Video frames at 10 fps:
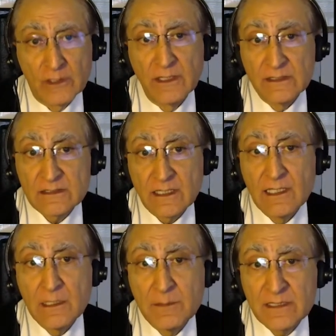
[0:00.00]
least a
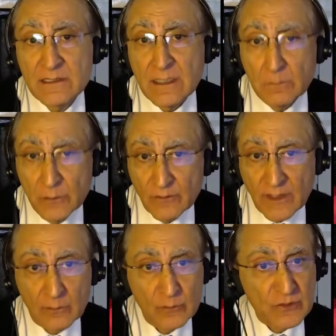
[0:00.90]
limited number of
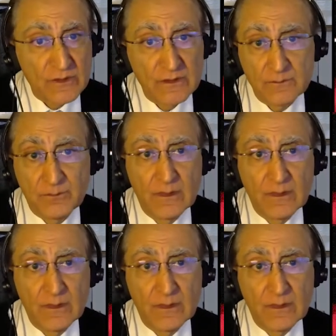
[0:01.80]
languages,